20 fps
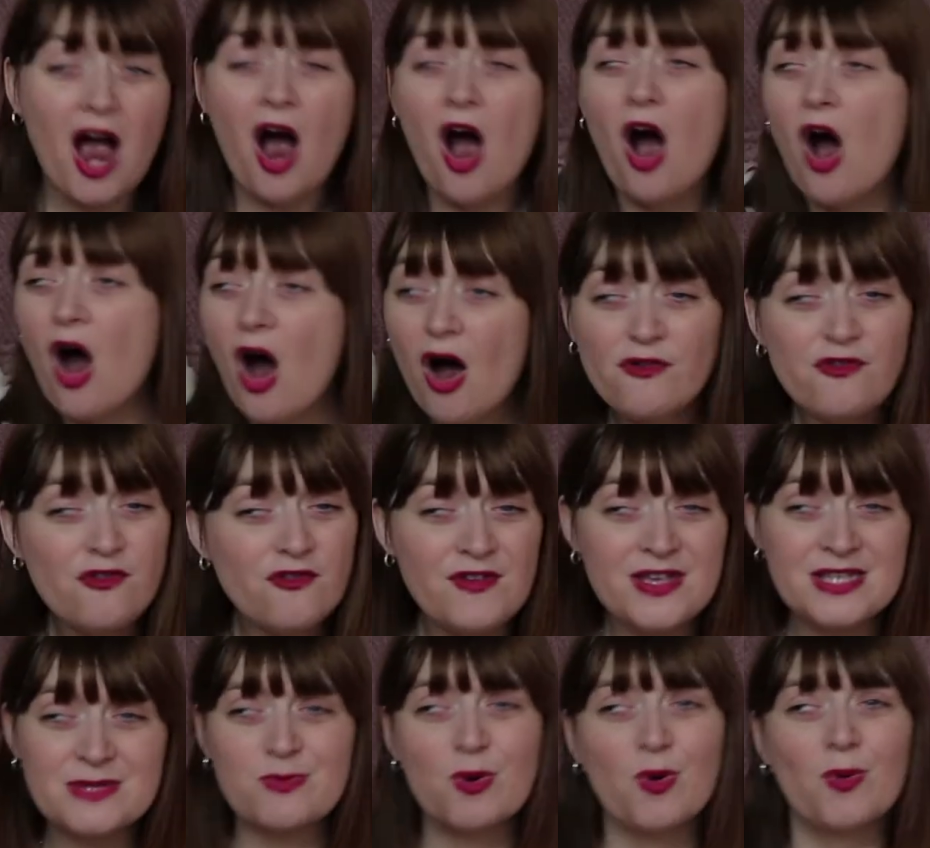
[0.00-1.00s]
half of
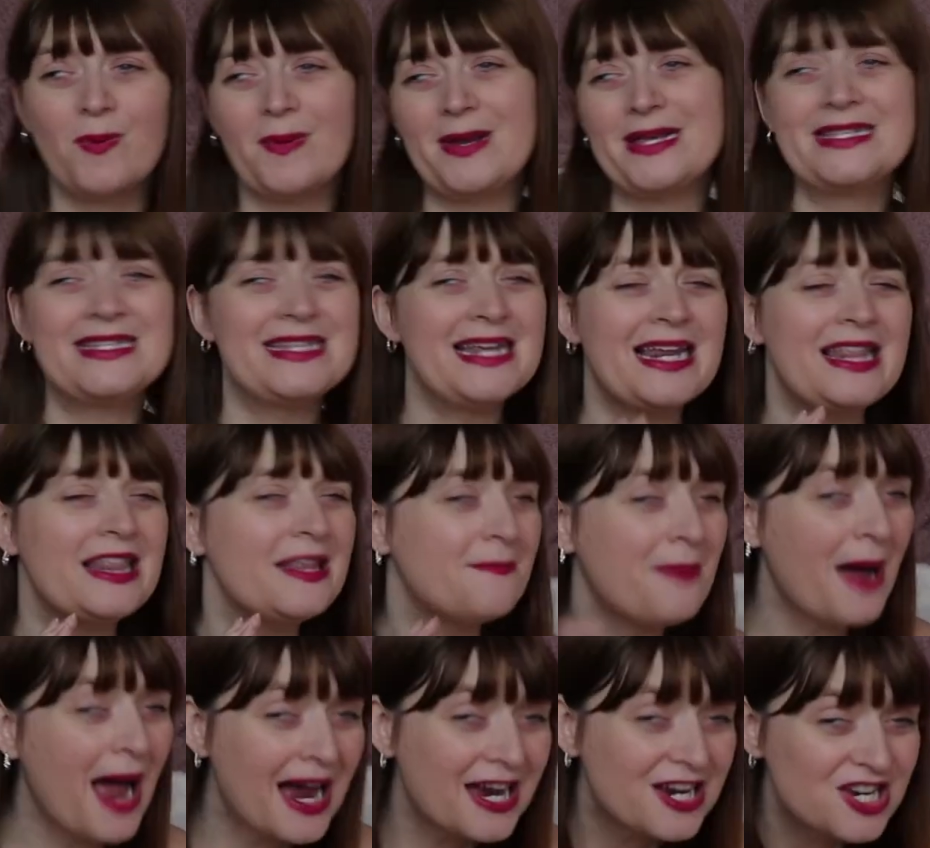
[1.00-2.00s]
it's probably still in the
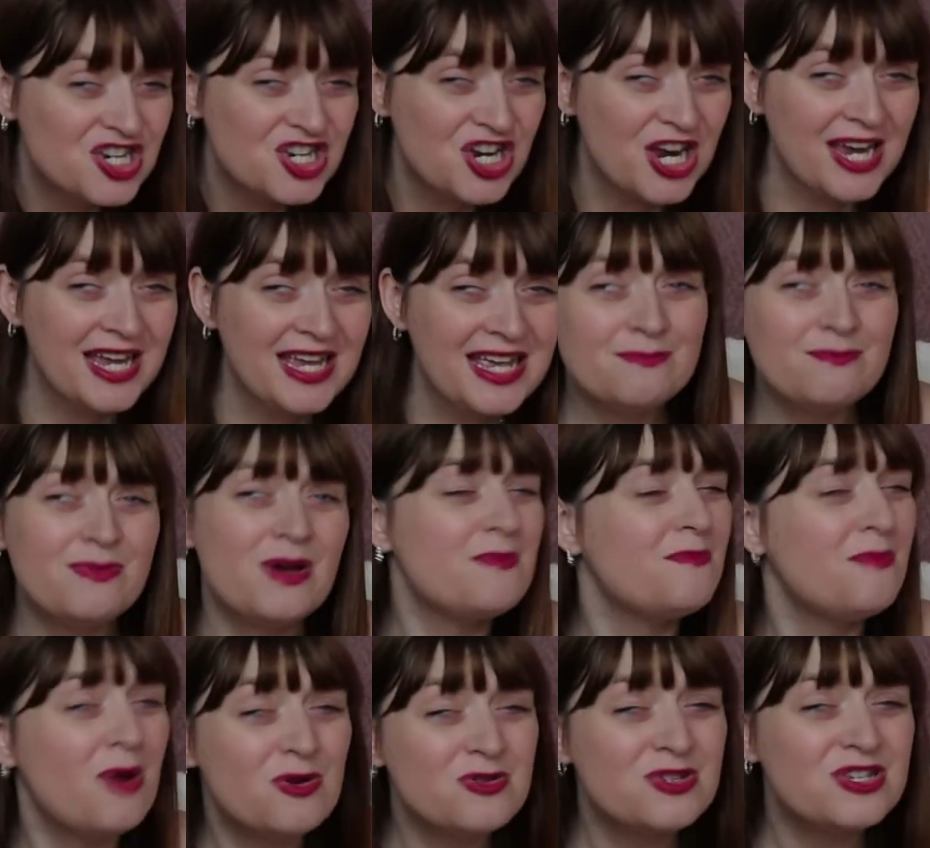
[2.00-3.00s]
packaging, but
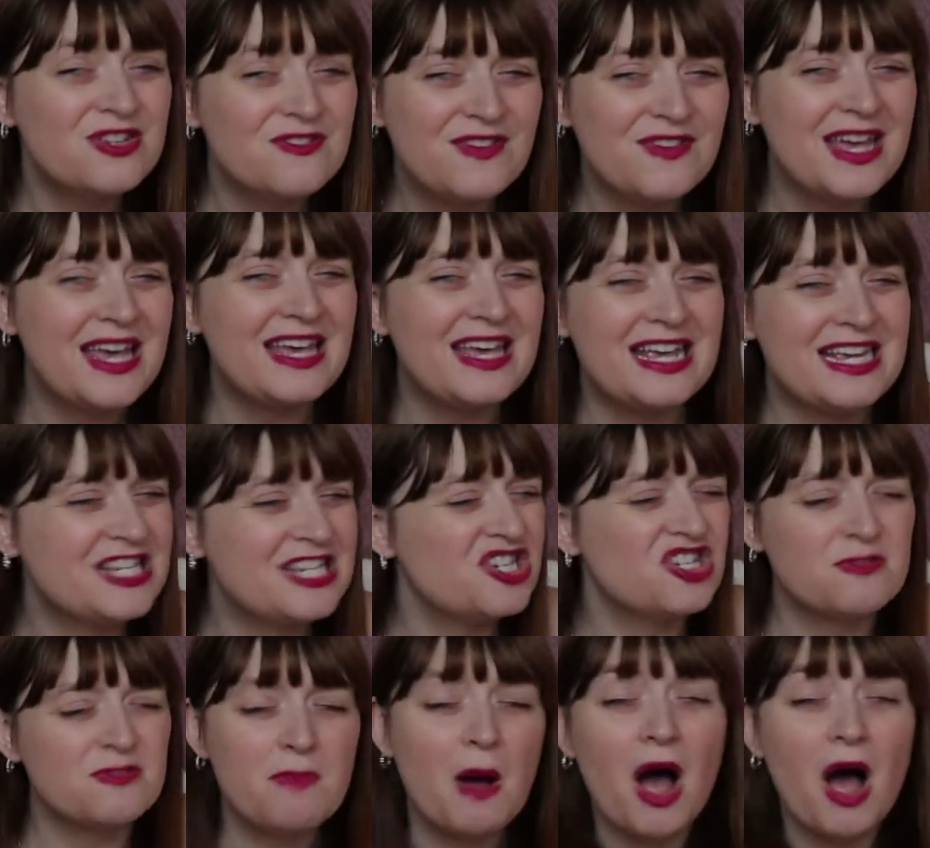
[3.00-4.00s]
most of it is
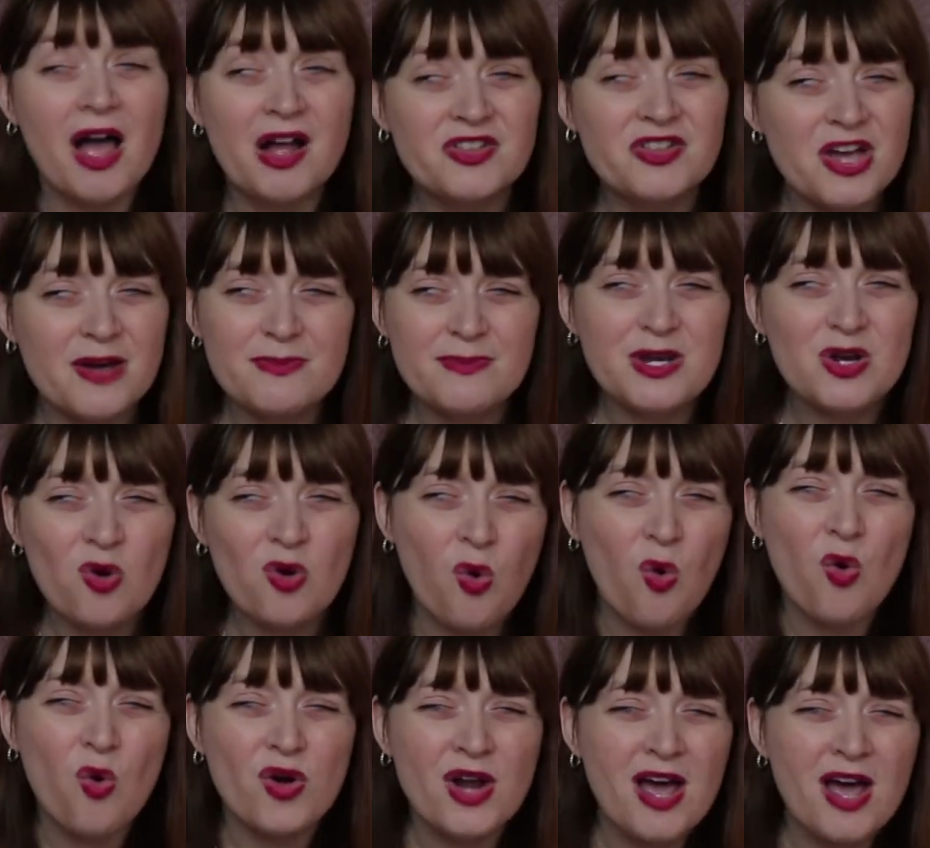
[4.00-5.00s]
just piled up in a
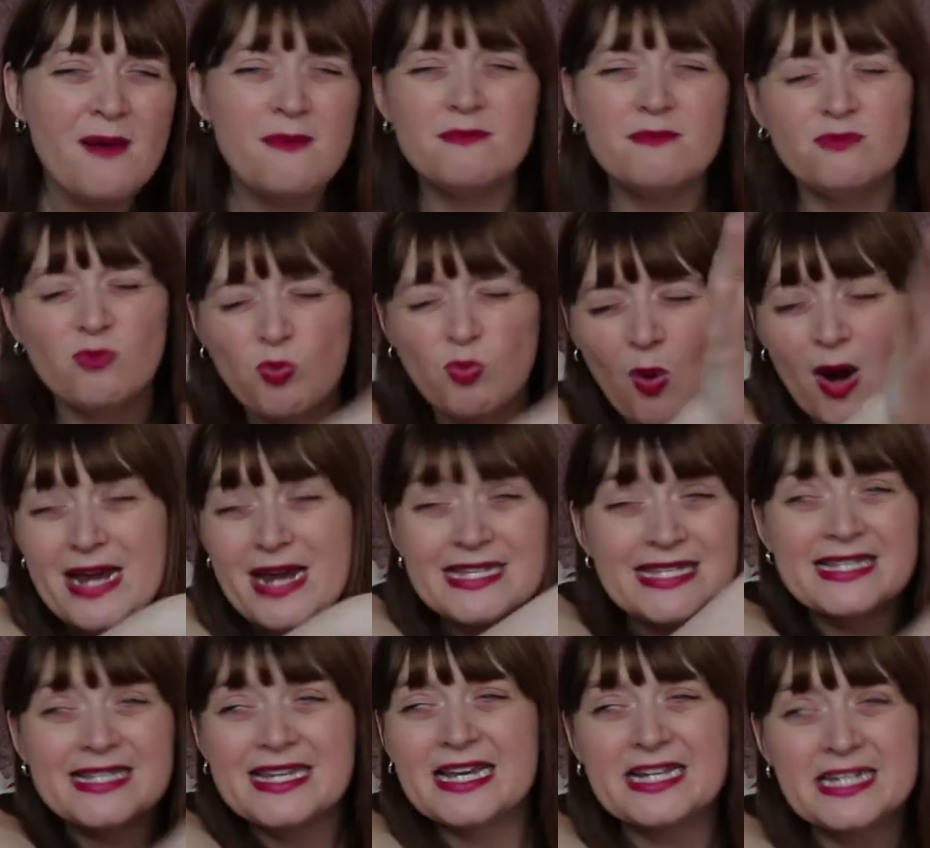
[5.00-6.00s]
corner,
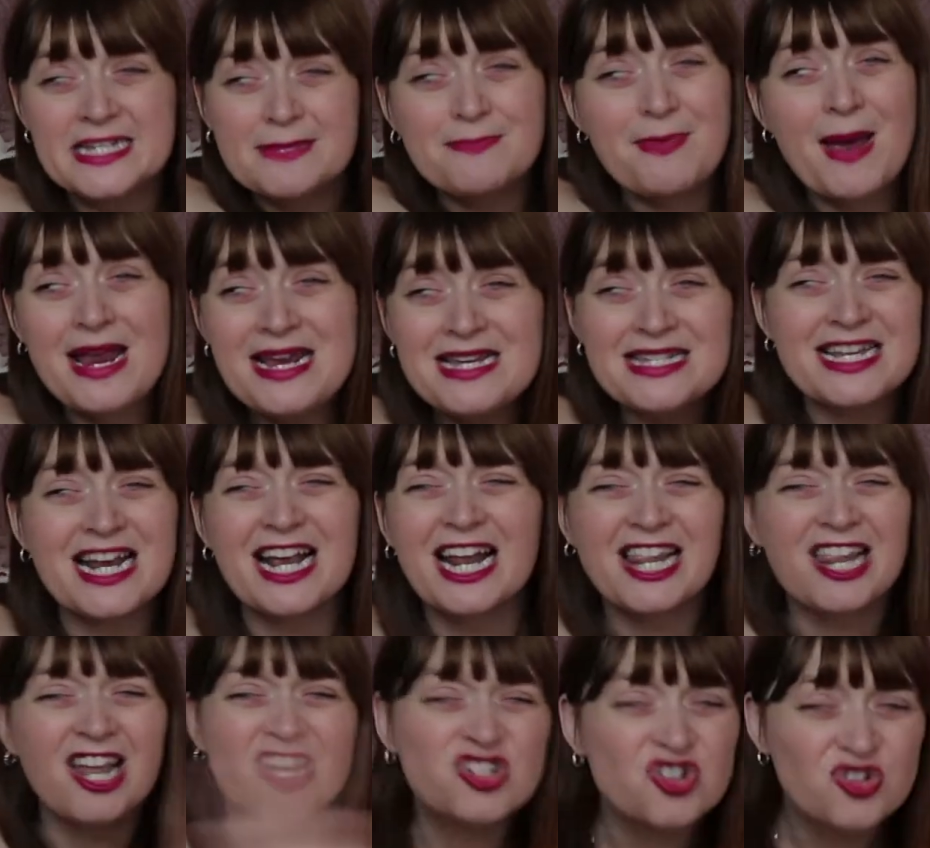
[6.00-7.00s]
wasting space and
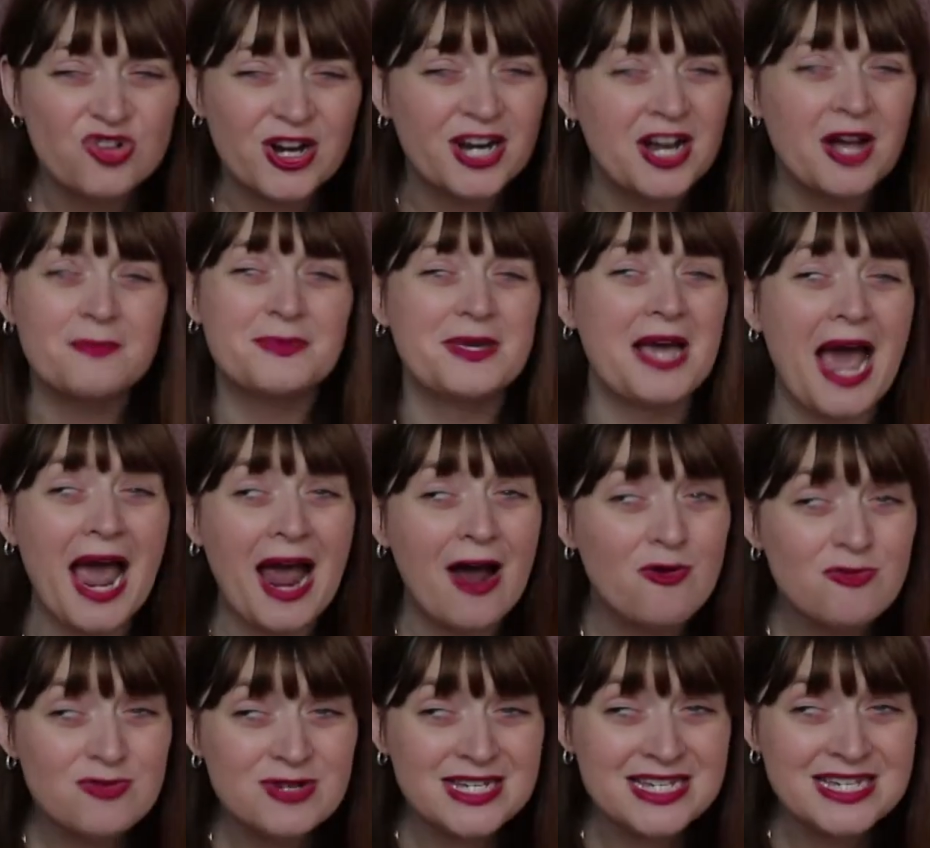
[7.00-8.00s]
cluttering up your
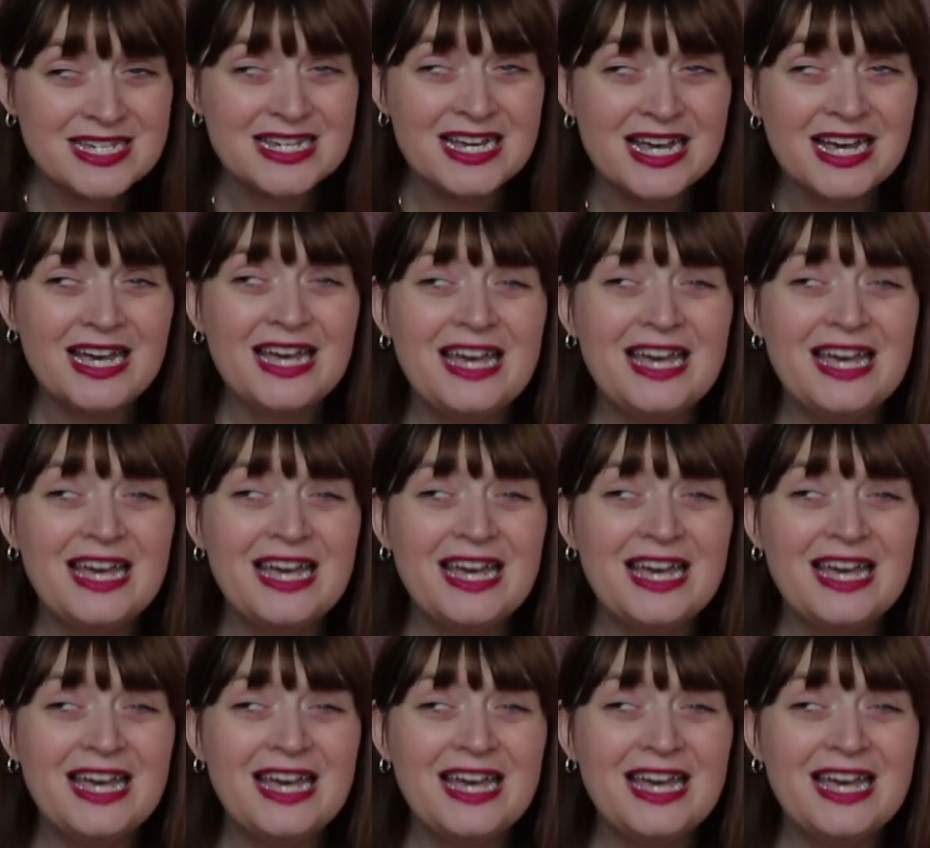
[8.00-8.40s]
house.